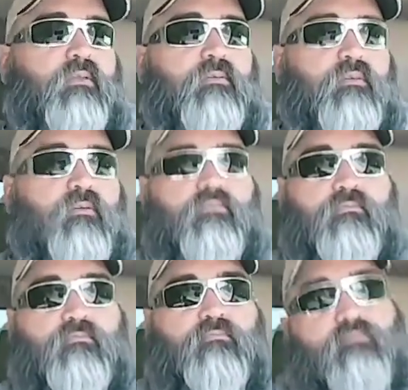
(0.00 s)
you know,
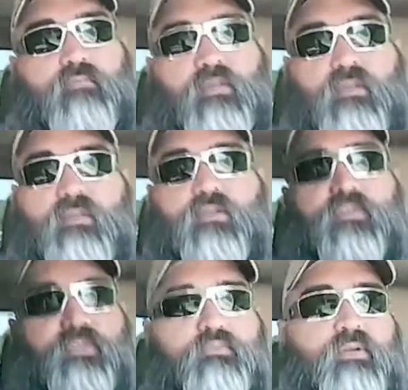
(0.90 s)
it
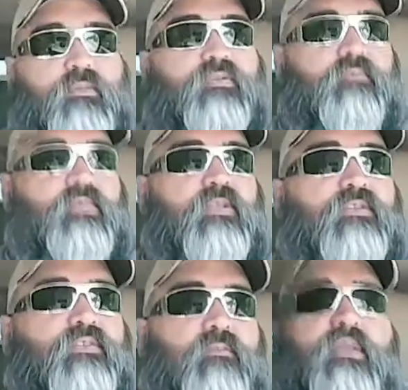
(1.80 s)
should bring me some
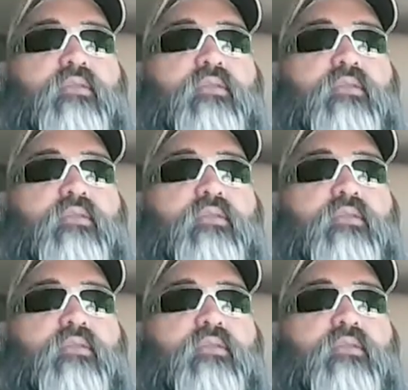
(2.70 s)
decent money.